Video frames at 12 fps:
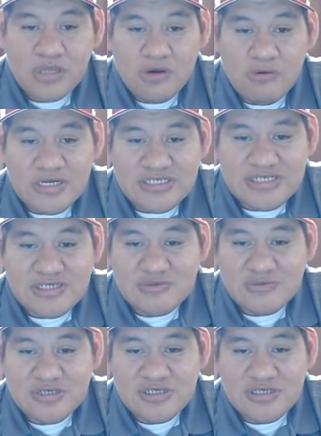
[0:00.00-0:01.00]
What is
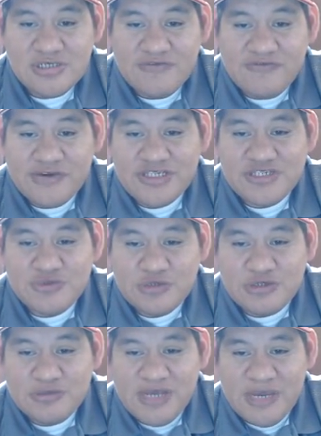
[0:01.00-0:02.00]
this one? French
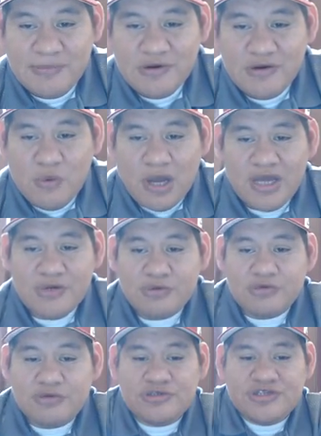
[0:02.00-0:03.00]
ruled paper, wide
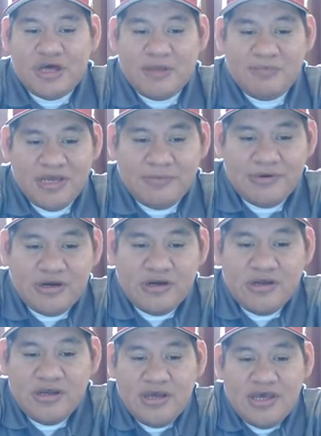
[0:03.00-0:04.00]
ruled dot
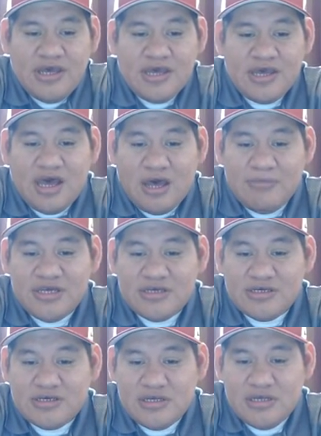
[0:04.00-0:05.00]
paper,
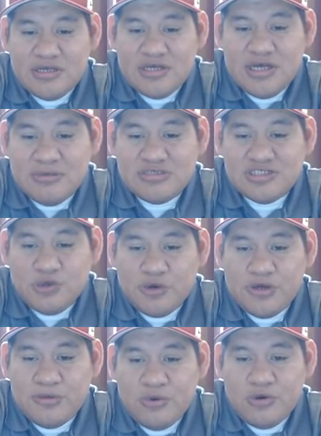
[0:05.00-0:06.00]
comic
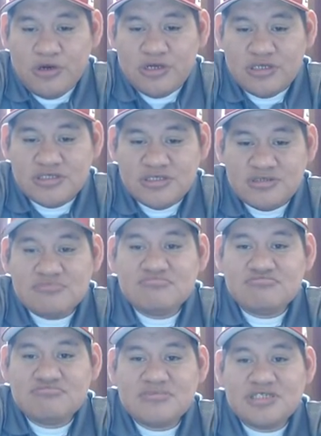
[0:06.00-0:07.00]
storyboards.
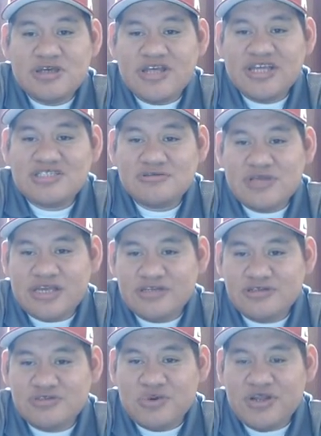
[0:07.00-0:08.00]
So I
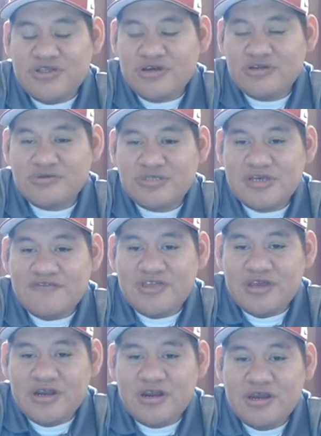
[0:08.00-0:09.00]
use one of those ones off
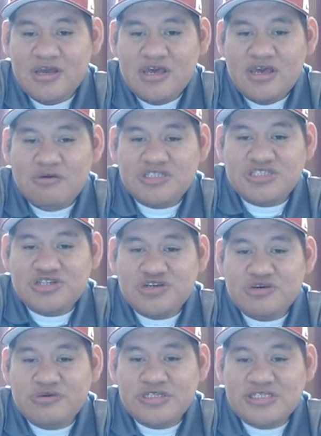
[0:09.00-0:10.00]
of there. What you
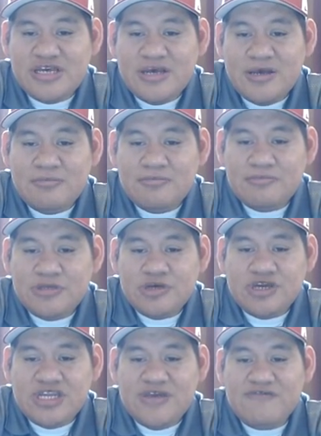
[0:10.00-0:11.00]
do is
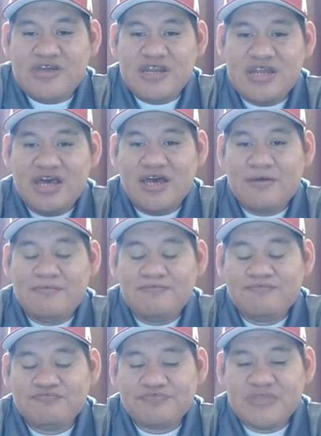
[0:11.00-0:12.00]
you can even
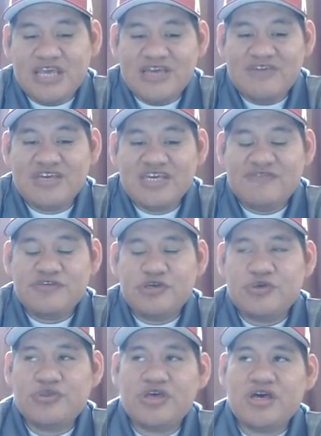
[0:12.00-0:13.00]
they even give
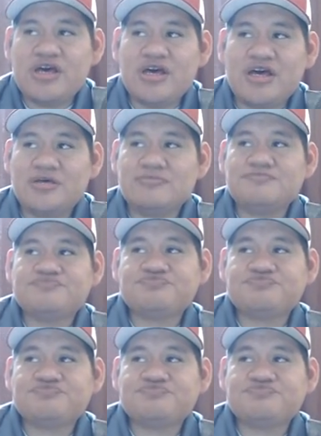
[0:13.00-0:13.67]
you the